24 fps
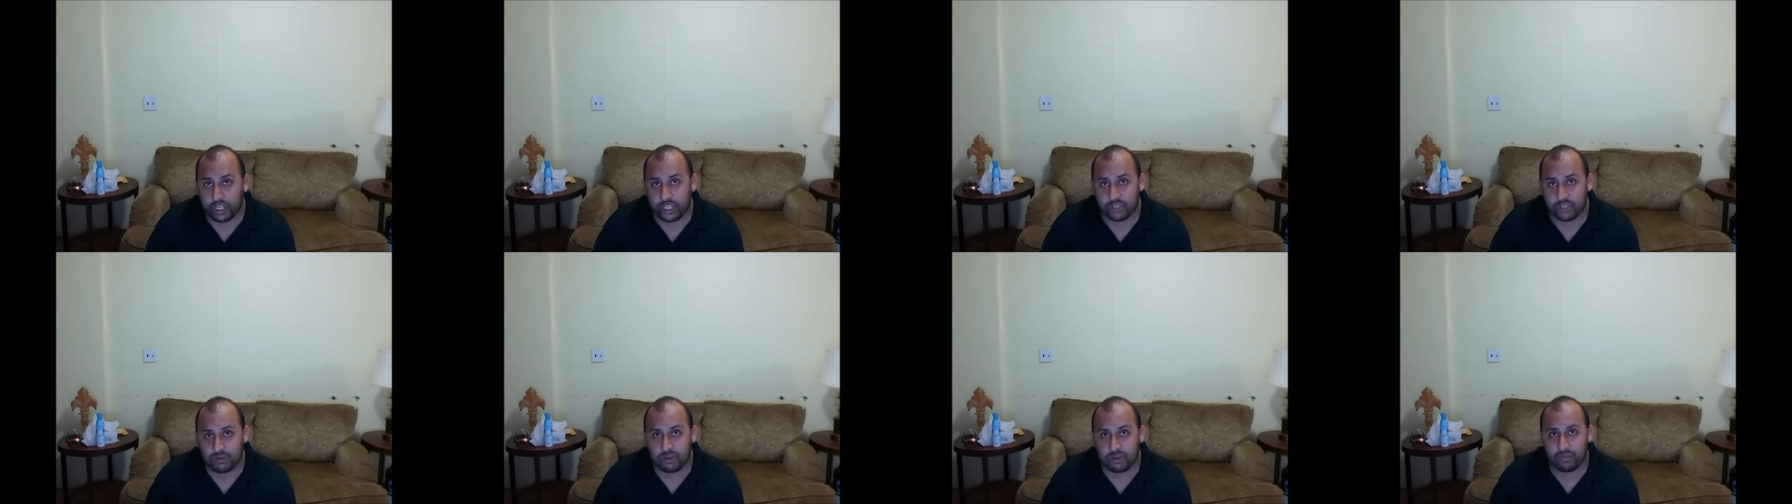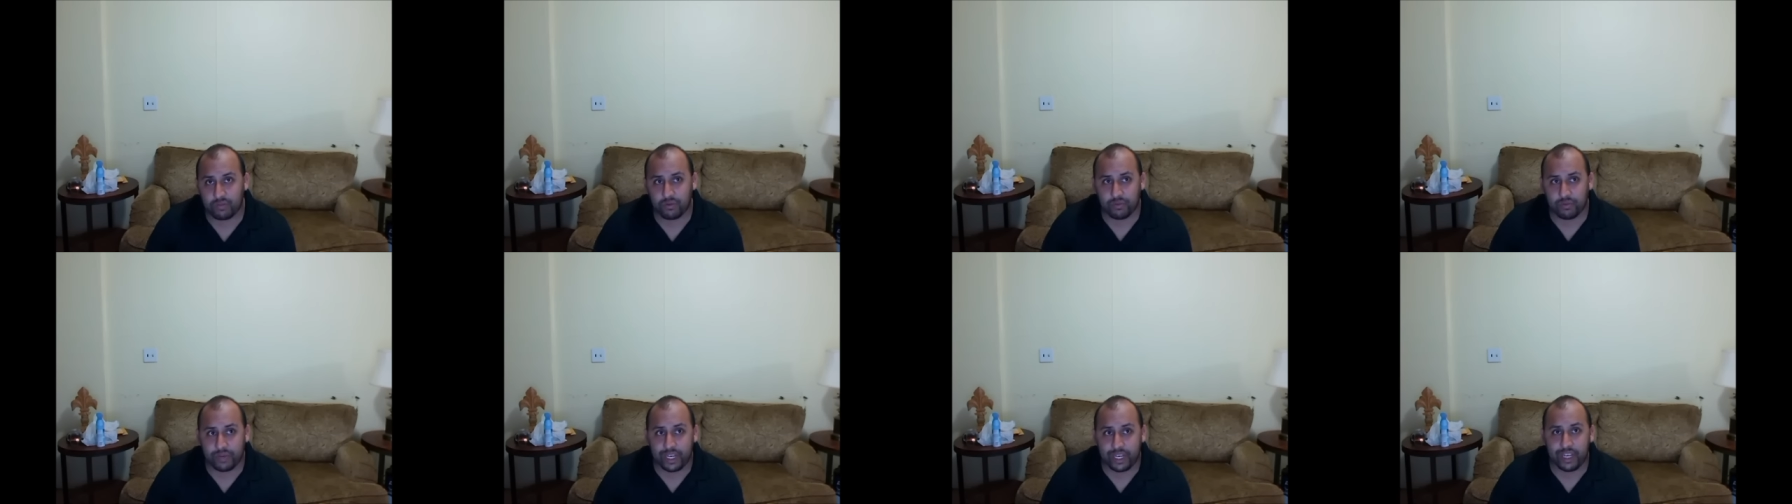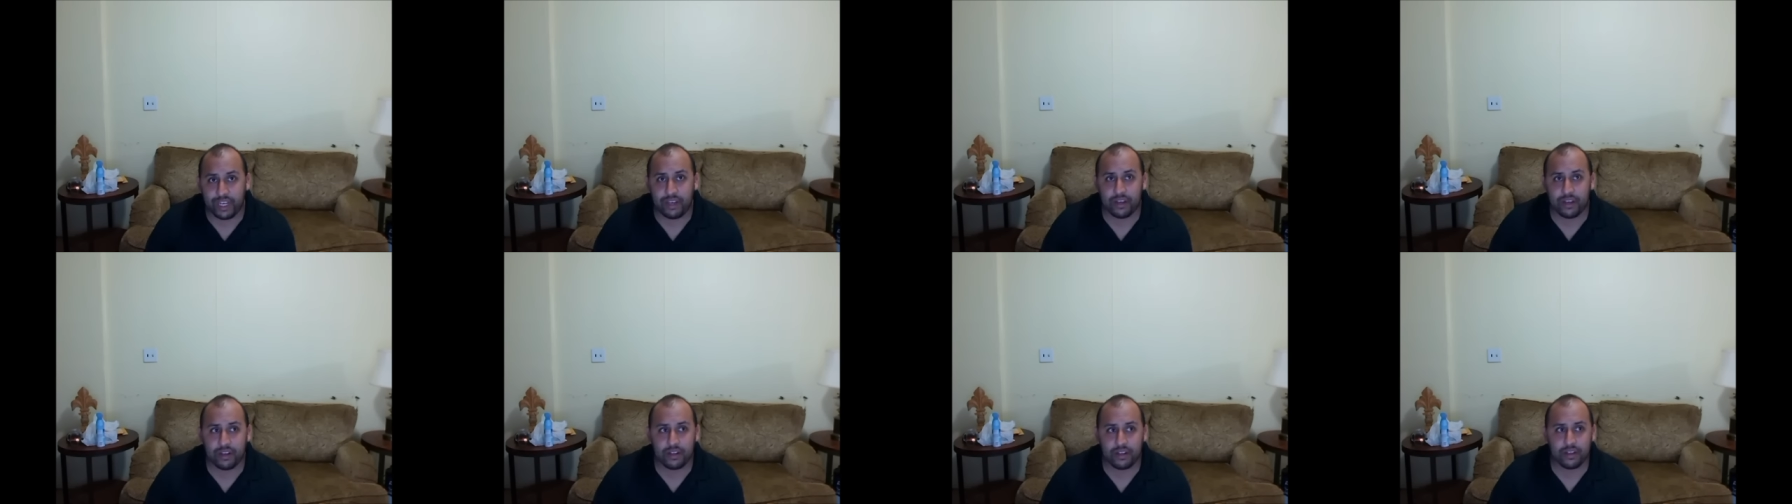trip will
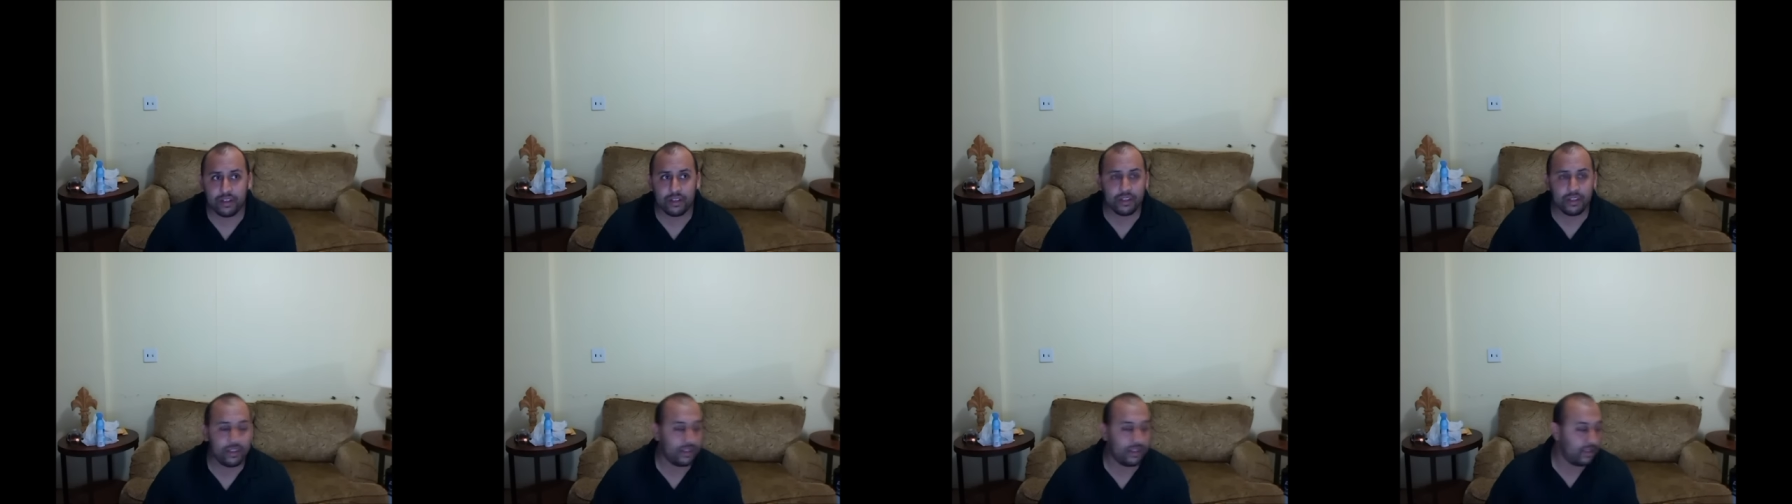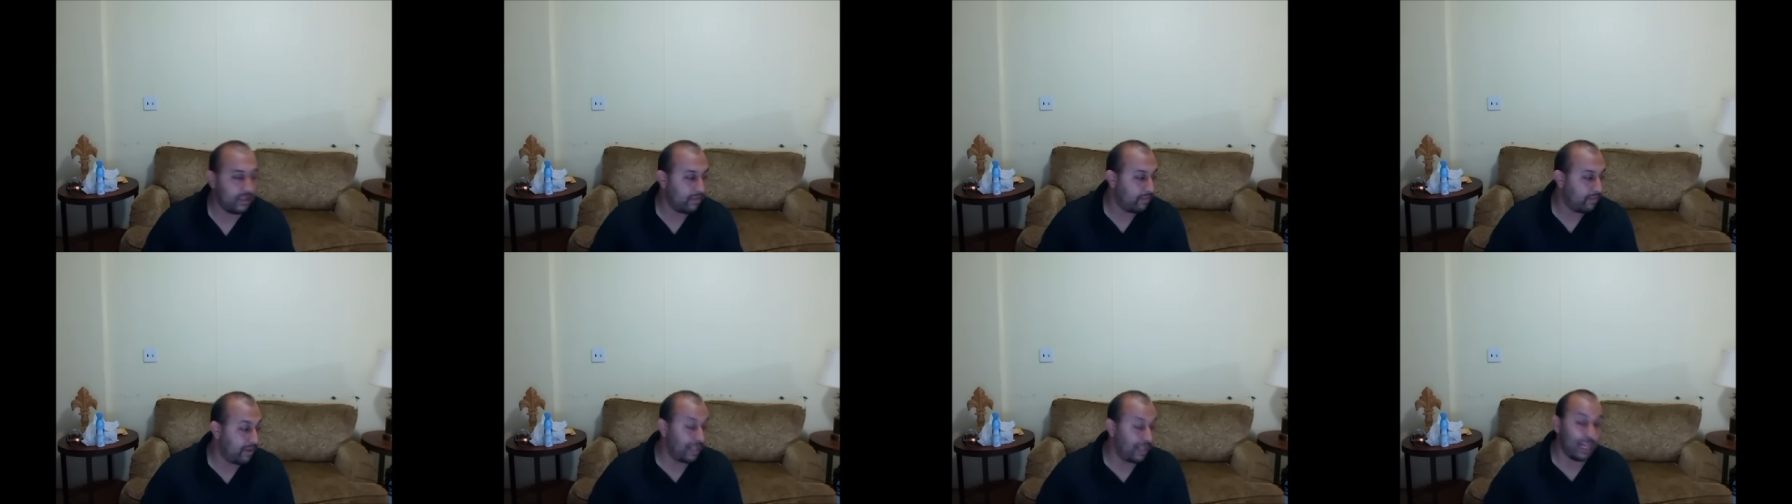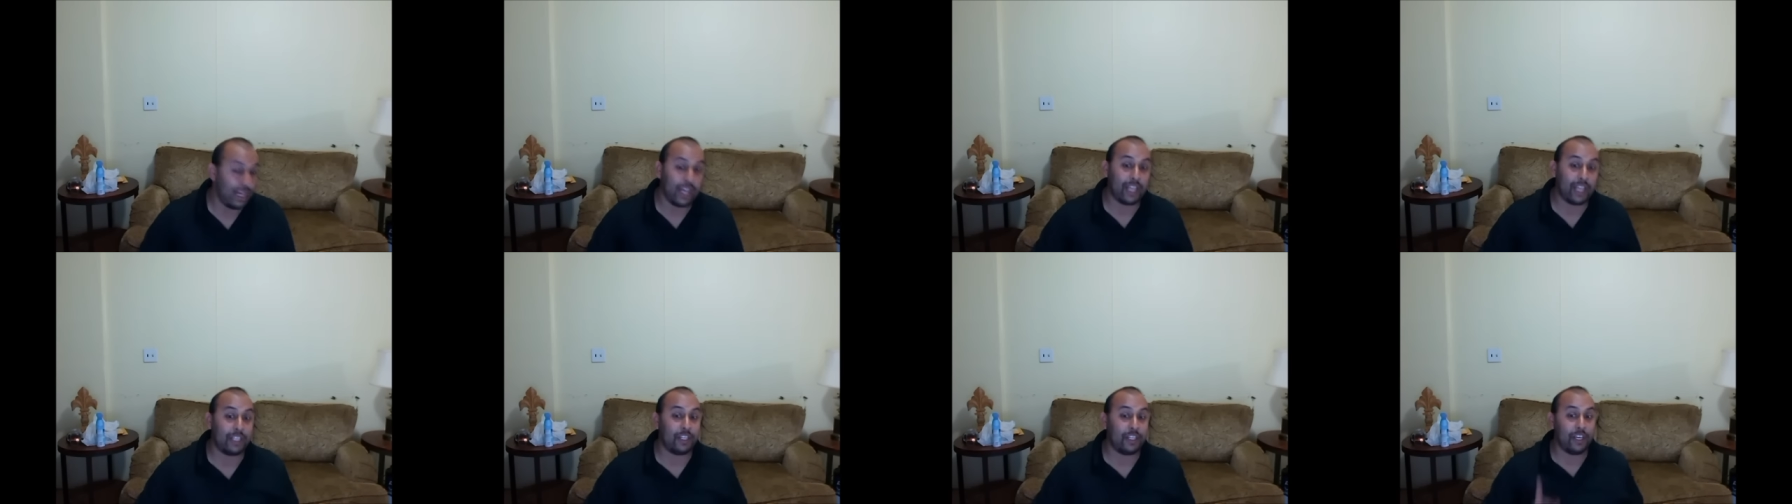be, But
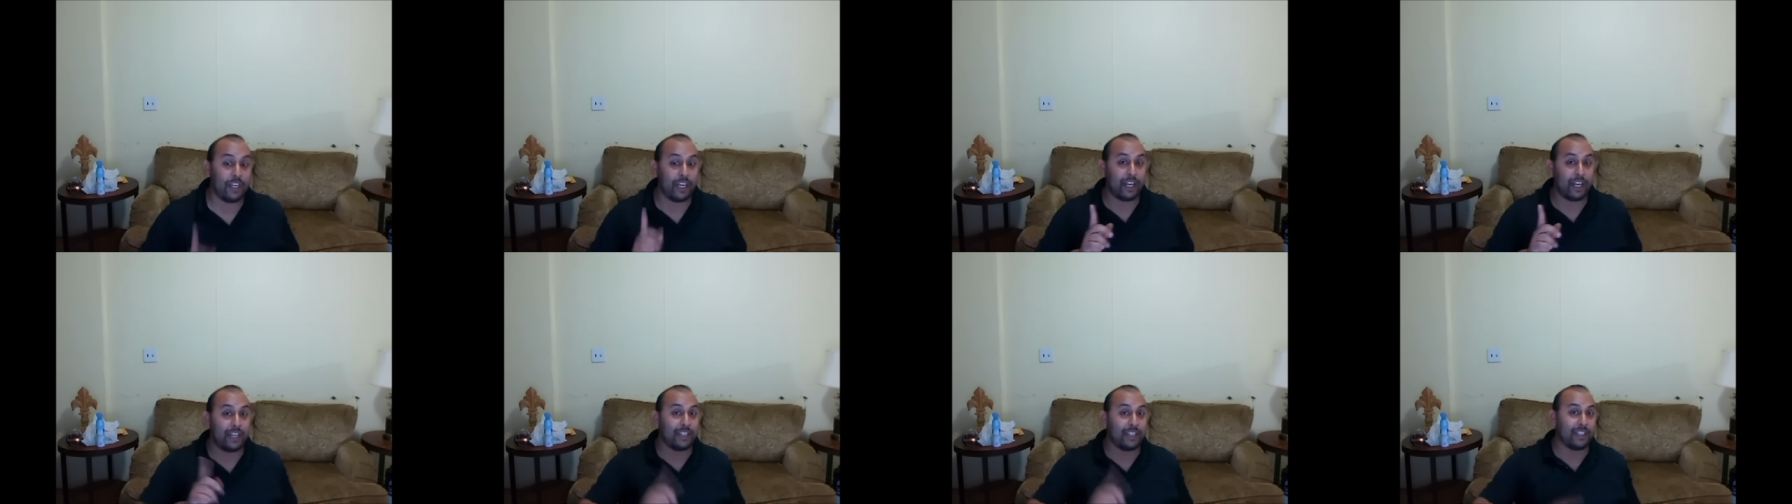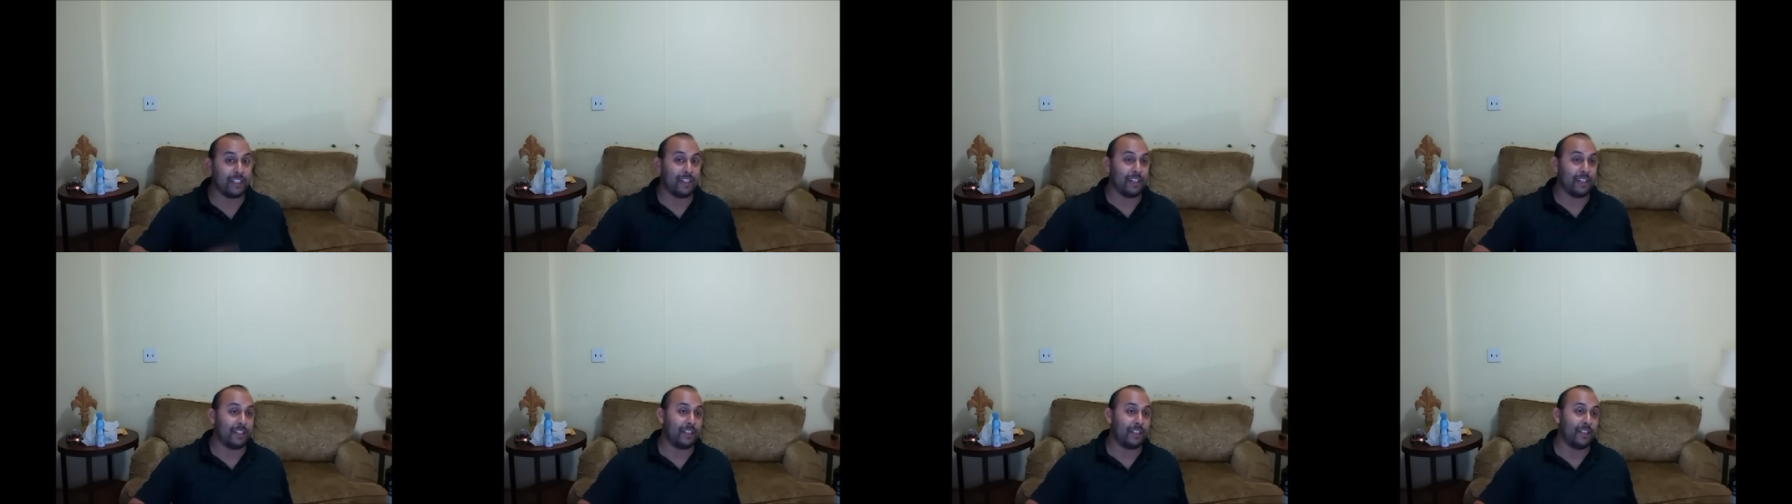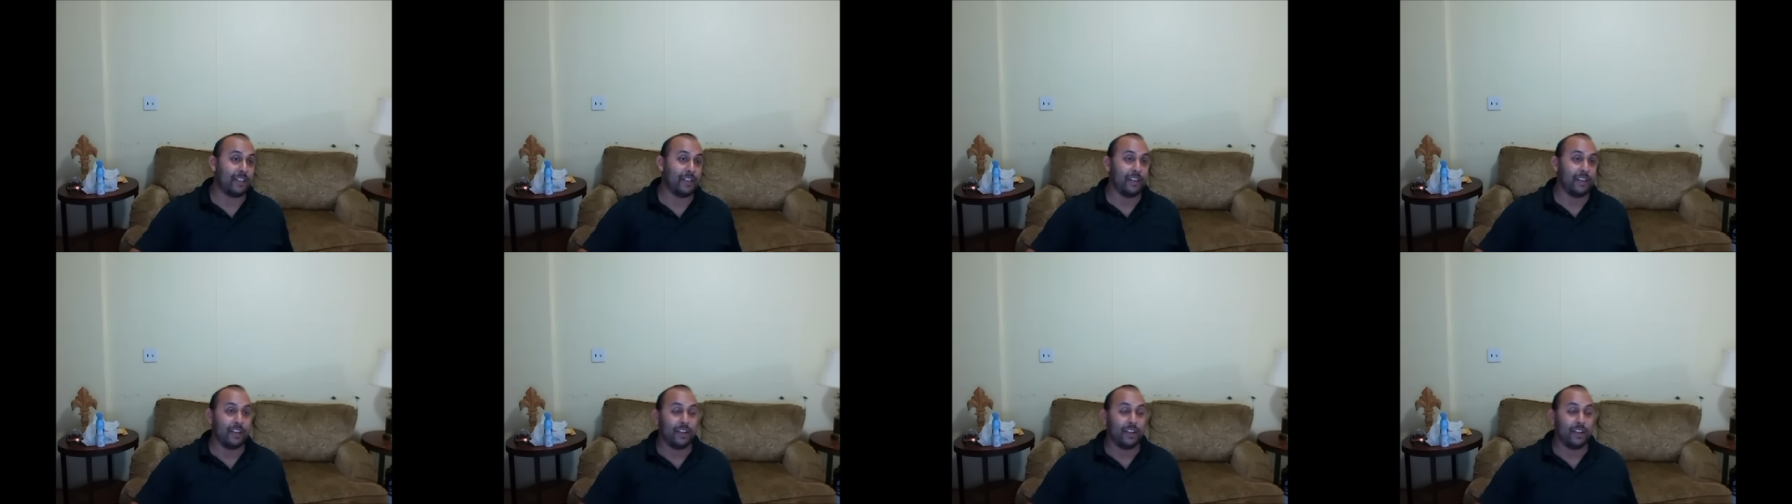I can tell you guys this.